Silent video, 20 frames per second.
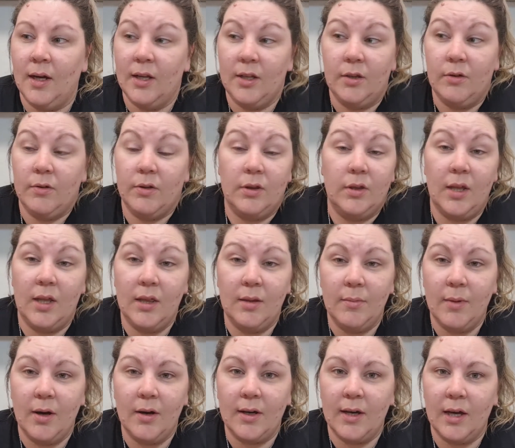And you're in
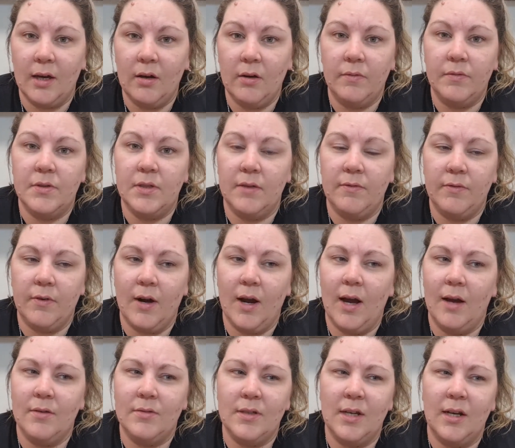the market, obviously, for a
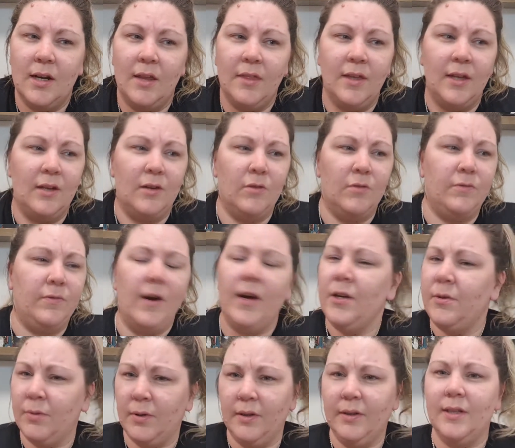house. And I think you'll
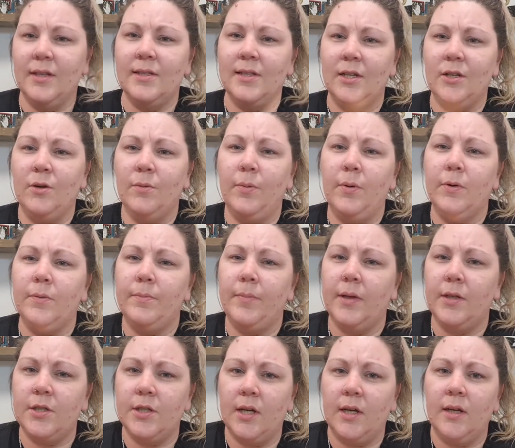find one that's in your
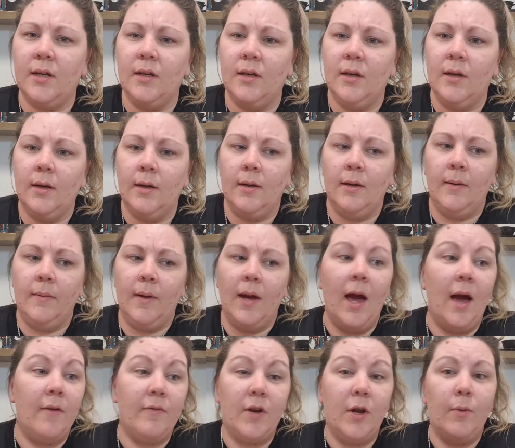budget
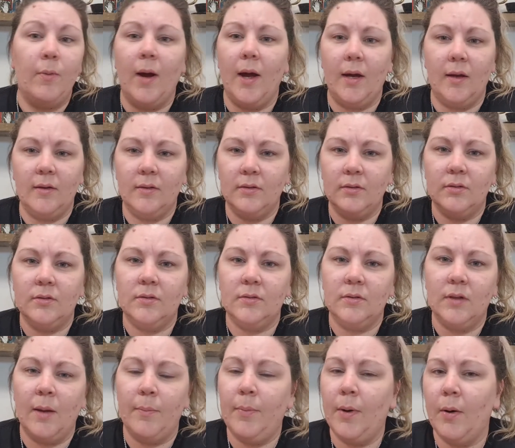out of nowhere,
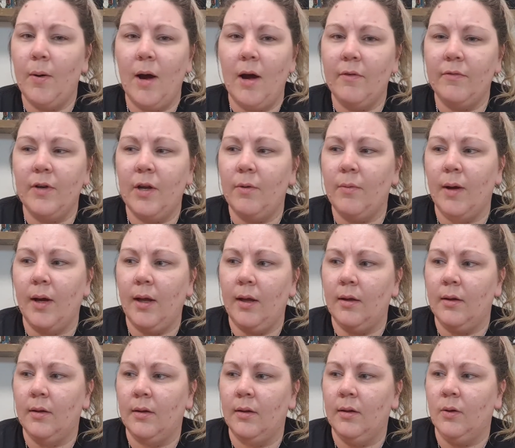a bolt out of nowhere.